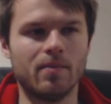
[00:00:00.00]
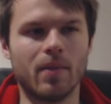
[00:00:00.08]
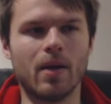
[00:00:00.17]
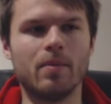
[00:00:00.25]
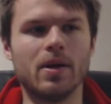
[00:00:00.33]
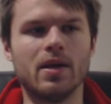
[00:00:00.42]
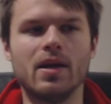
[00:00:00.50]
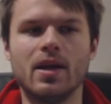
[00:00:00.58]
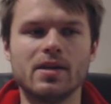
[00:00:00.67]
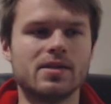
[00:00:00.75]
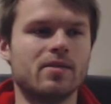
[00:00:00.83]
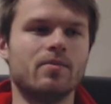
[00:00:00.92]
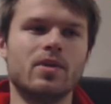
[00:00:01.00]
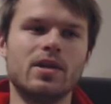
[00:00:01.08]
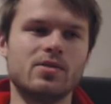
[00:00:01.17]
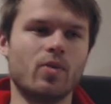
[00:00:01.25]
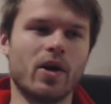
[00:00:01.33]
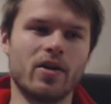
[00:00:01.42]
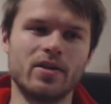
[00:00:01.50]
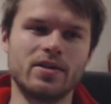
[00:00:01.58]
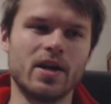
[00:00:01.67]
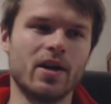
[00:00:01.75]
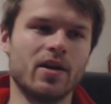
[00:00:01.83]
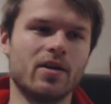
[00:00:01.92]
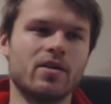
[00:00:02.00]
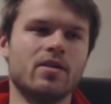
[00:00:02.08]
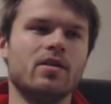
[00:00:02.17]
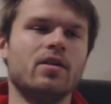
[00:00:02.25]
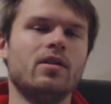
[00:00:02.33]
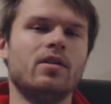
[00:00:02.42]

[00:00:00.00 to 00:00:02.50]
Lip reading: Maybe he has wear and tear,